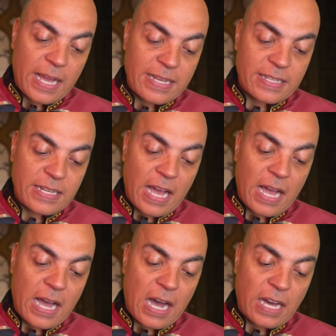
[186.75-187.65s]
as an
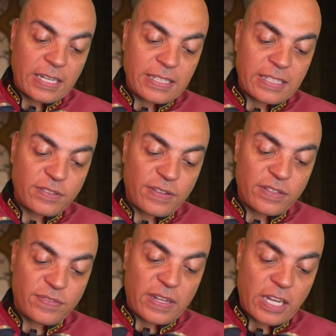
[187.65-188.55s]

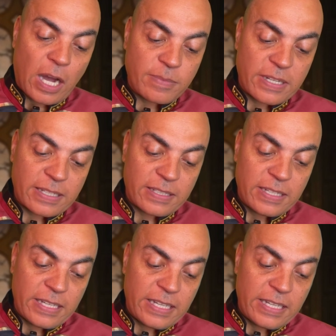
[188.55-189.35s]
unidentified flying object,